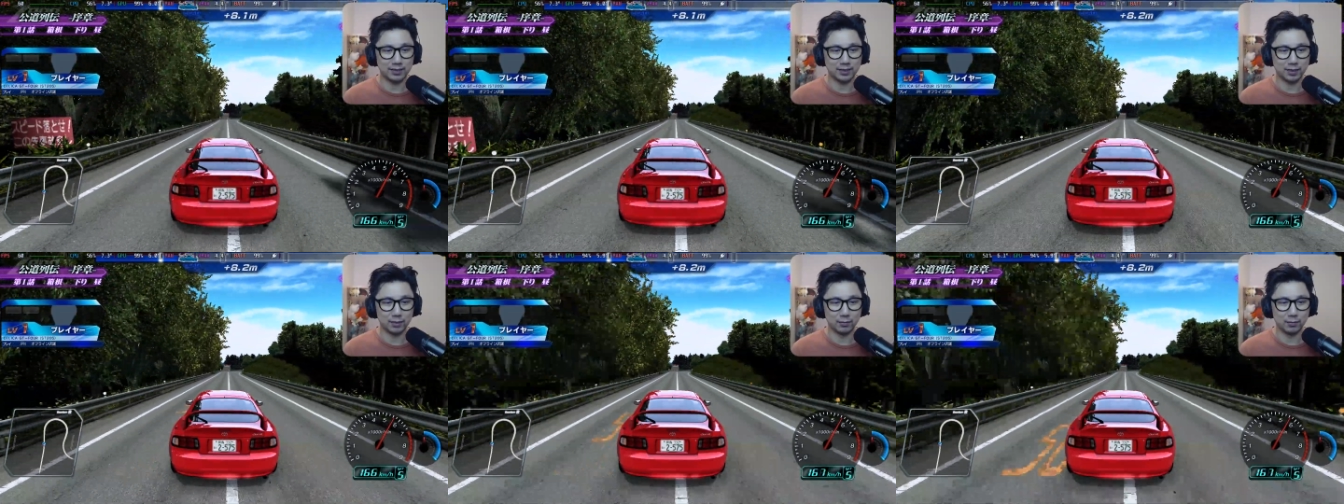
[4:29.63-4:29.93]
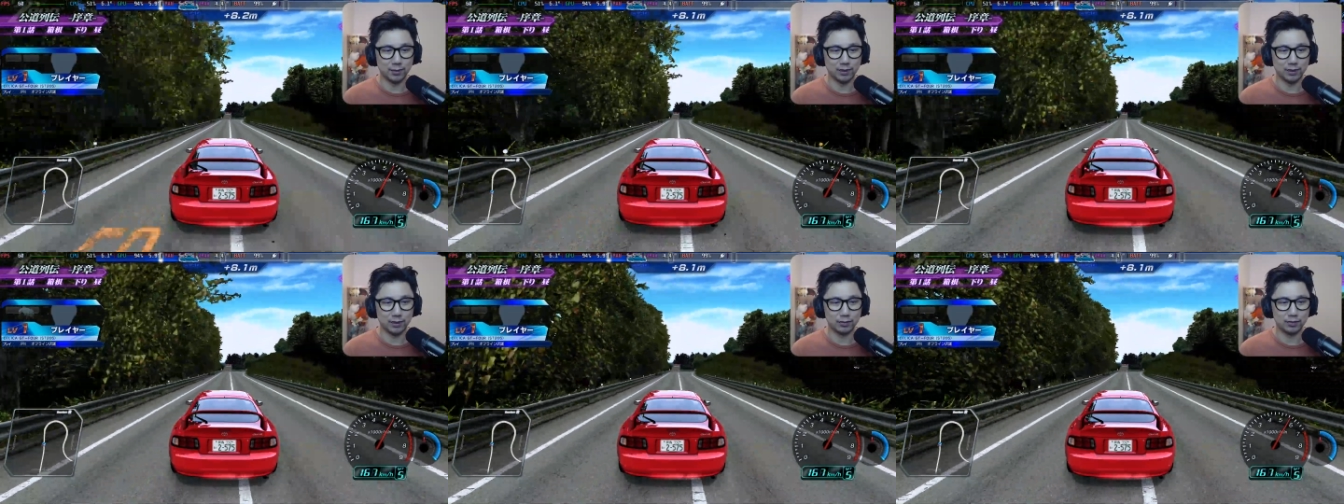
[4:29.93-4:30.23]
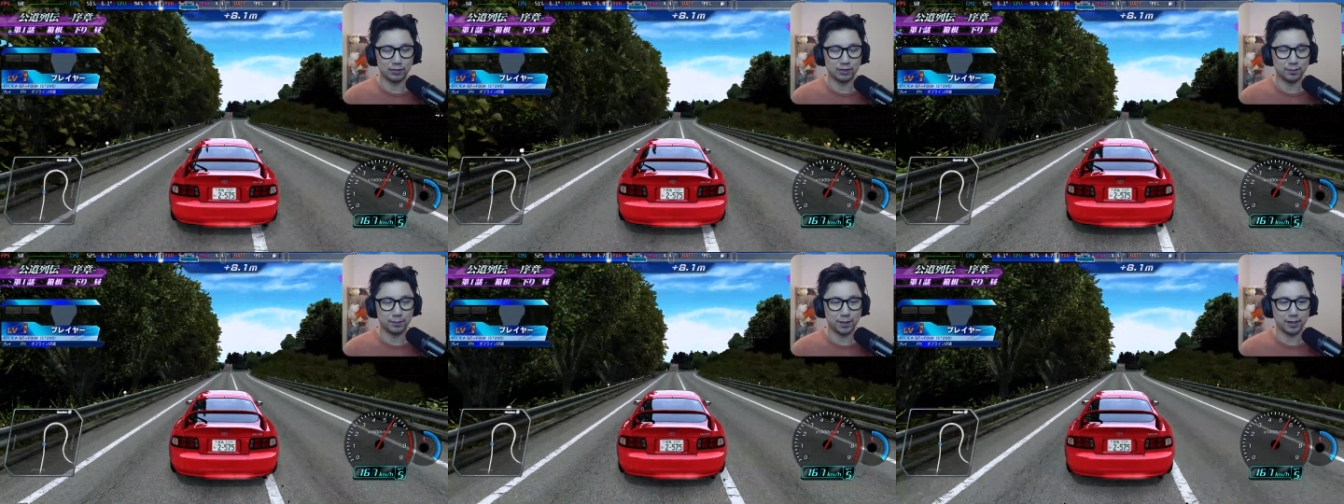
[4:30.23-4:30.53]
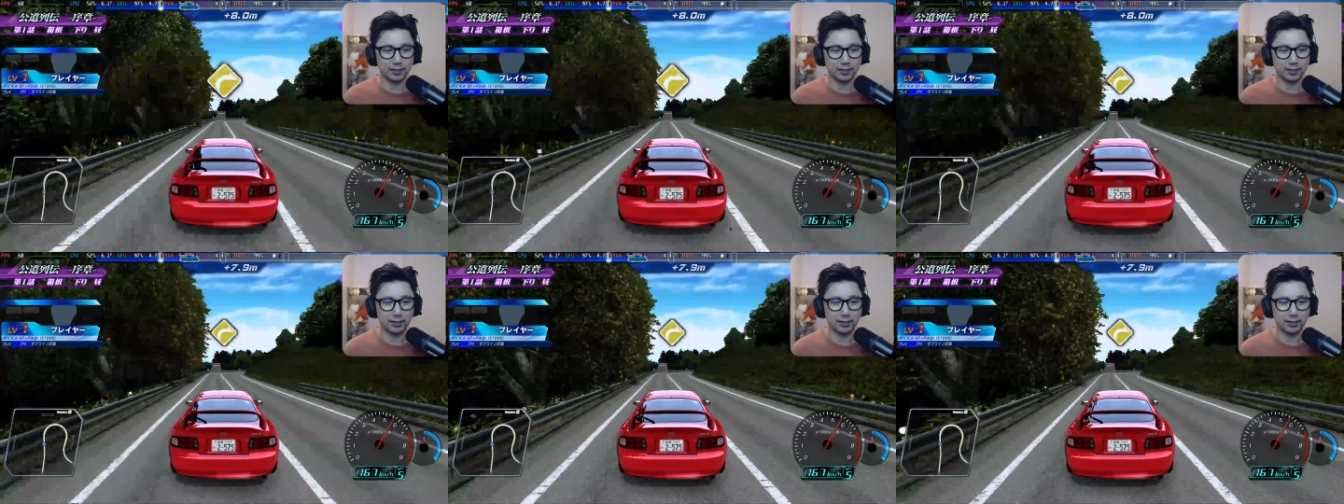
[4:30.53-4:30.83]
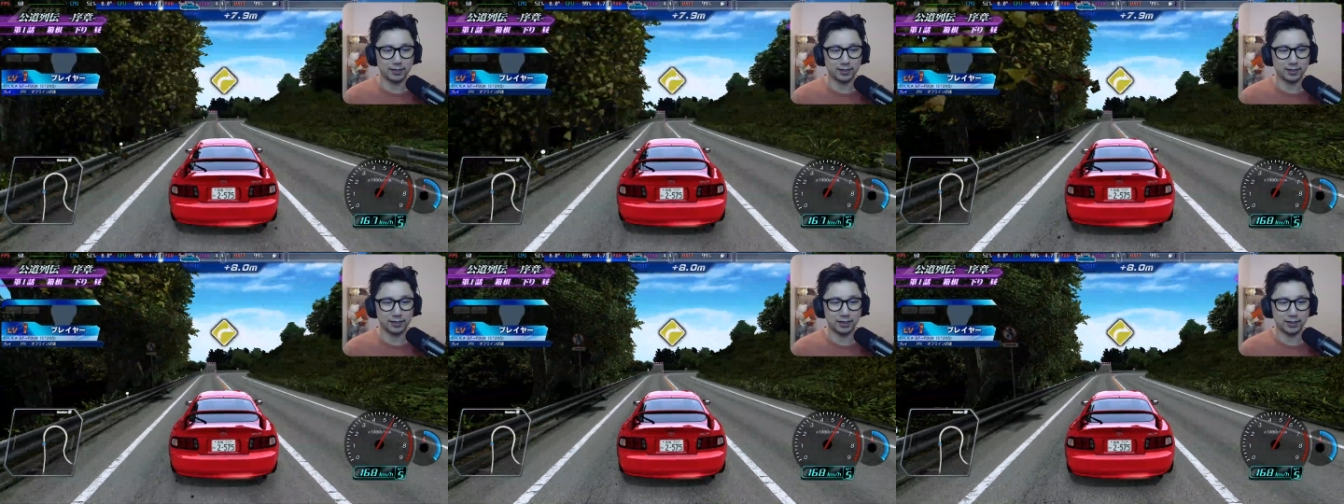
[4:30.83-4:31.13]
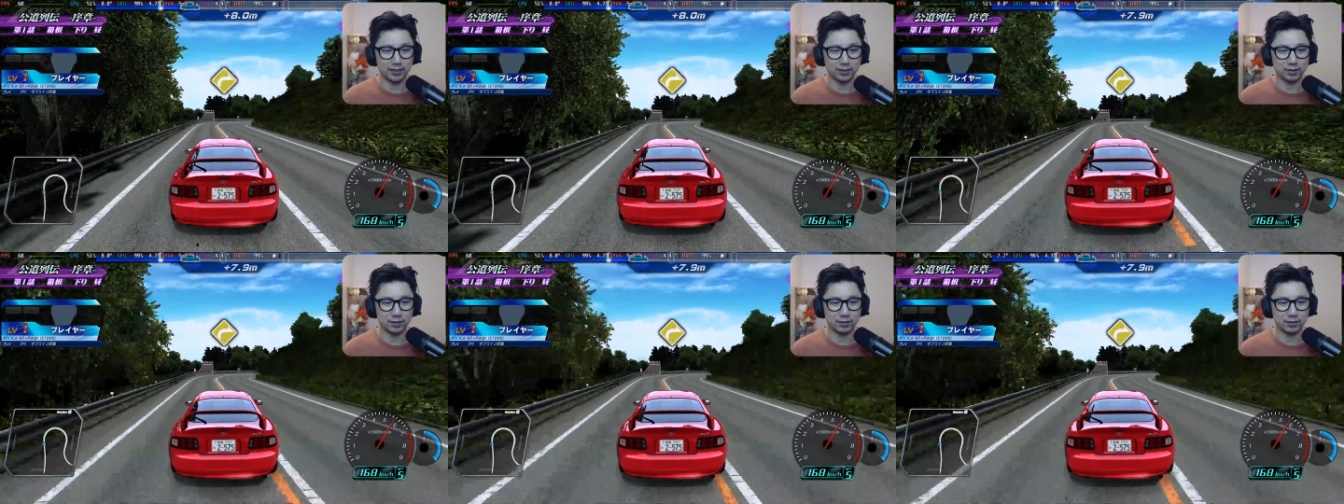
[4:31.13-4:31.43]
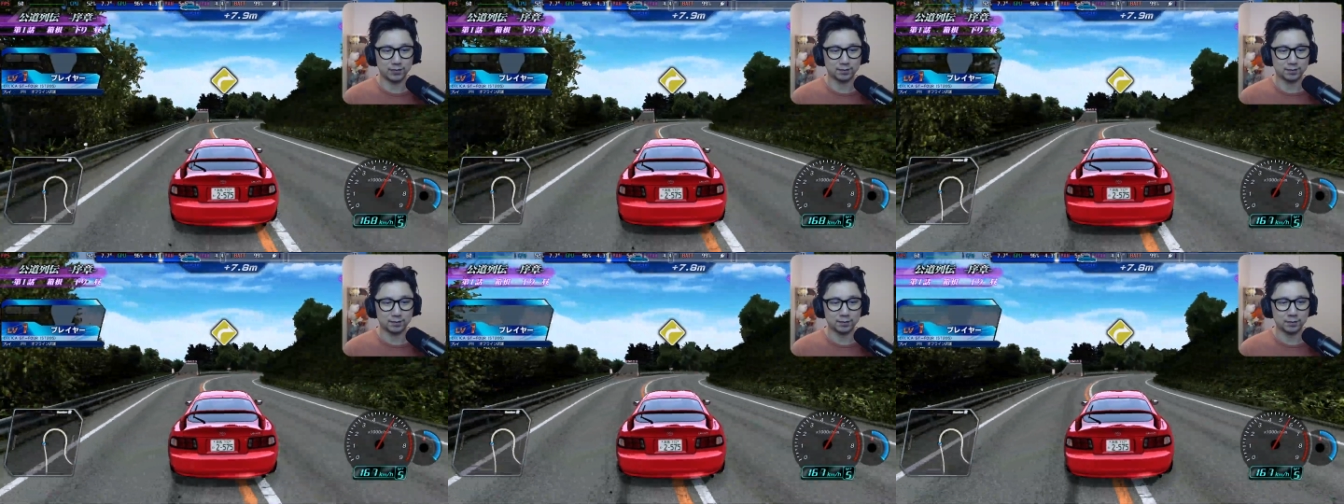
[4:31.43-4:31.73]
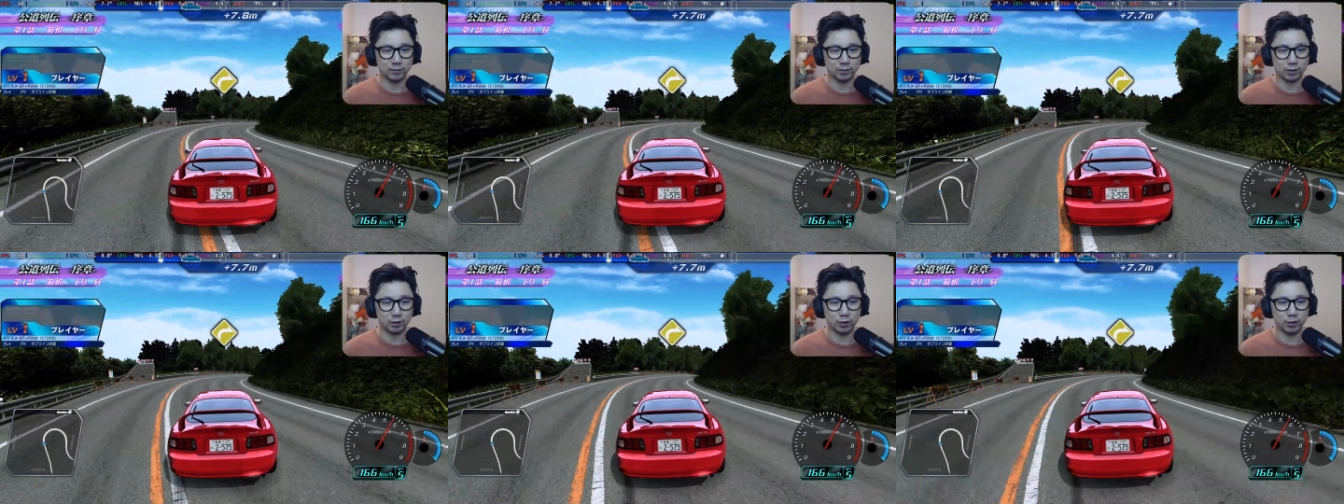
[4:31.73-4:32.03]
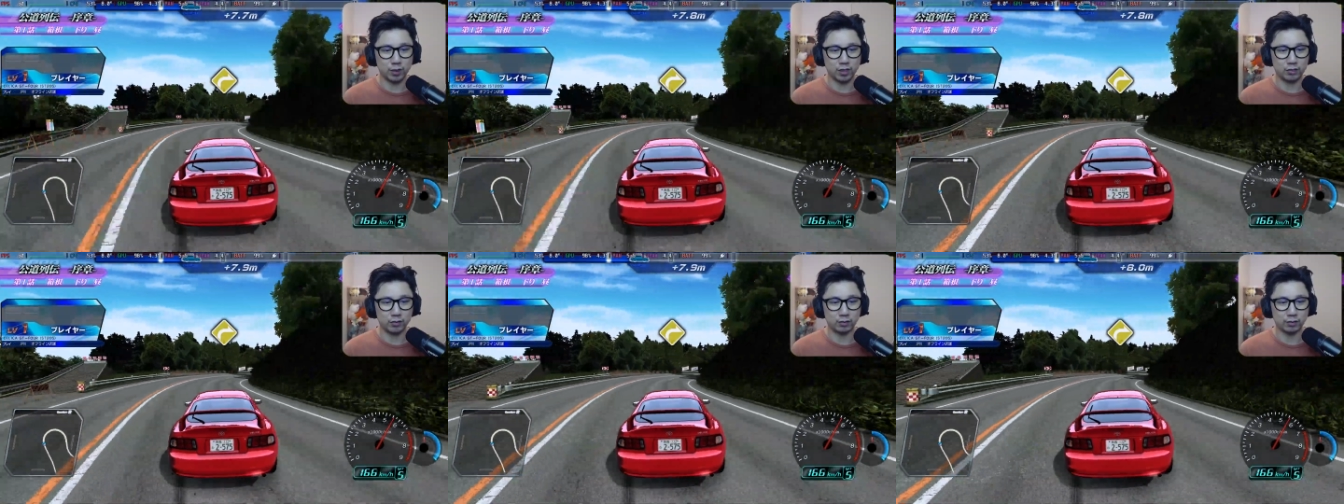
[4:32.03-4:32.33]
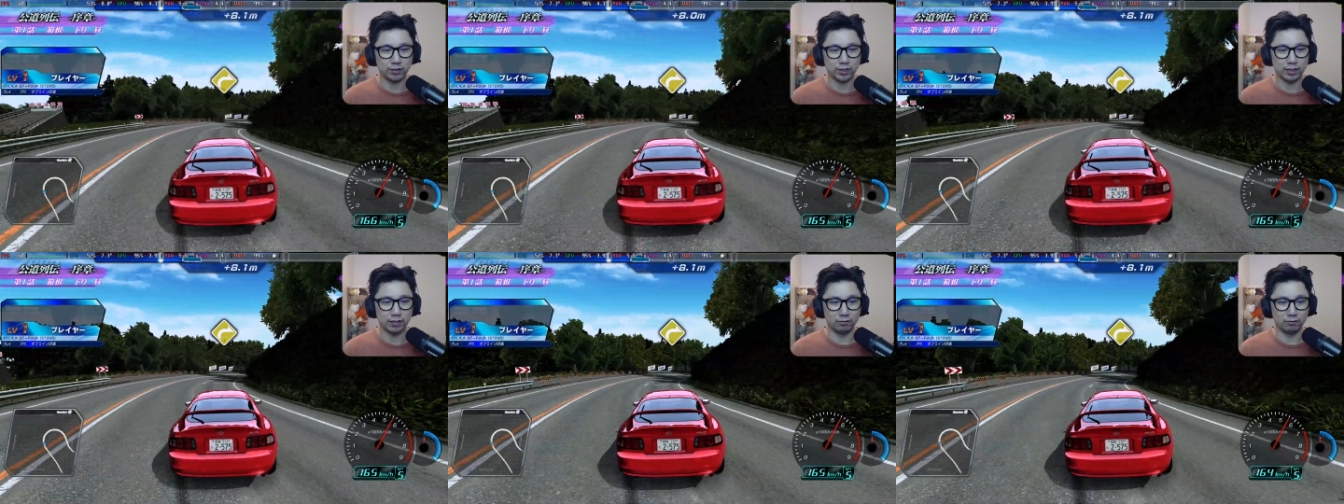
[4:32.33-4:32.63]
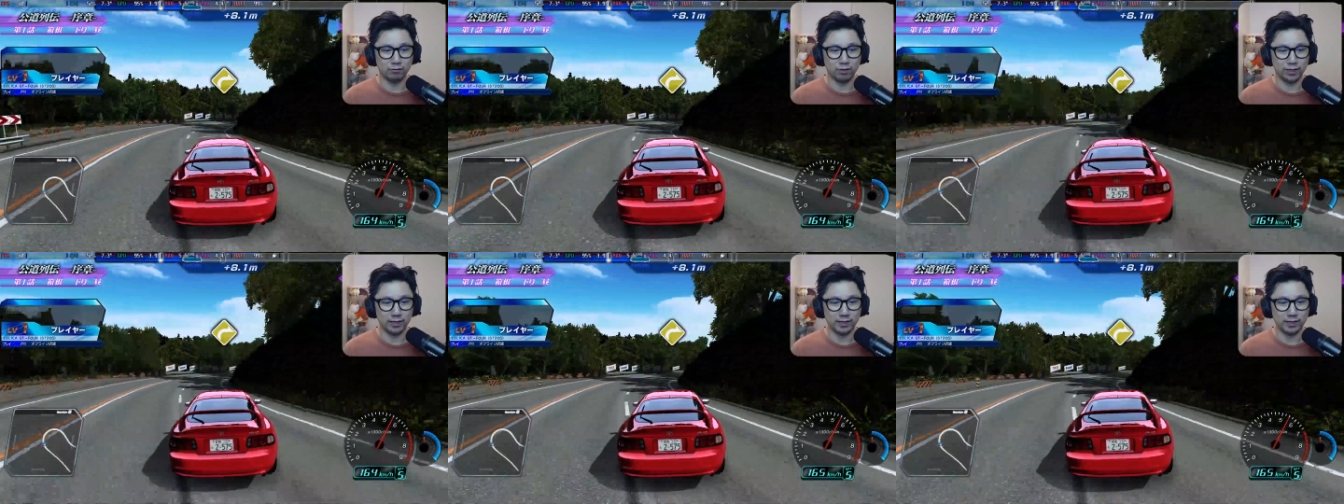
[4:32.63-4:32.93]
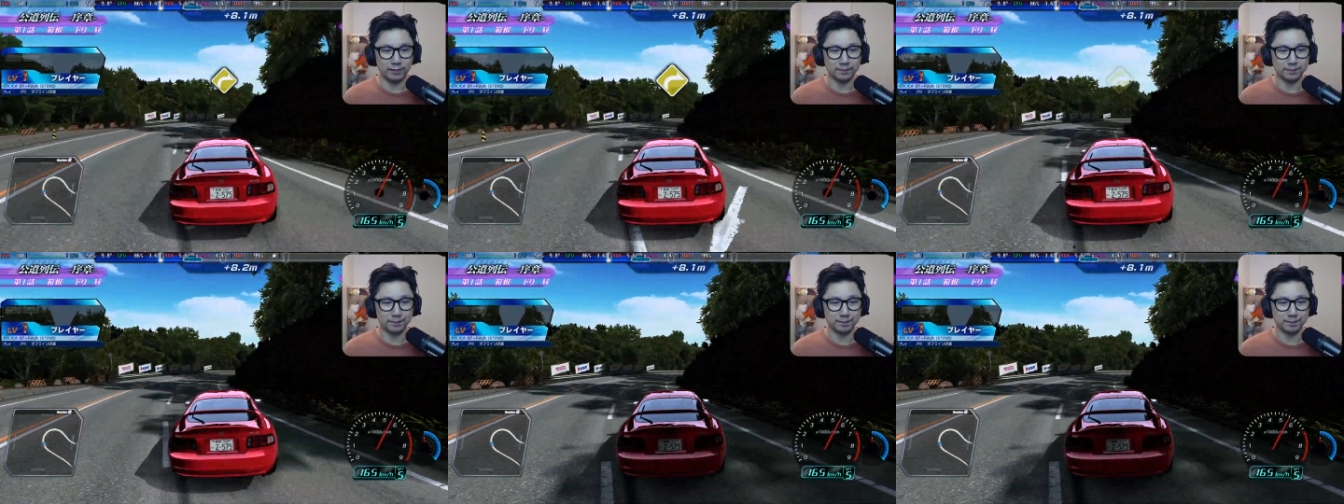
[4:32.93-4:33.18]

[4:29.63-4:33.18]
a Windows dependency that's required to get it running.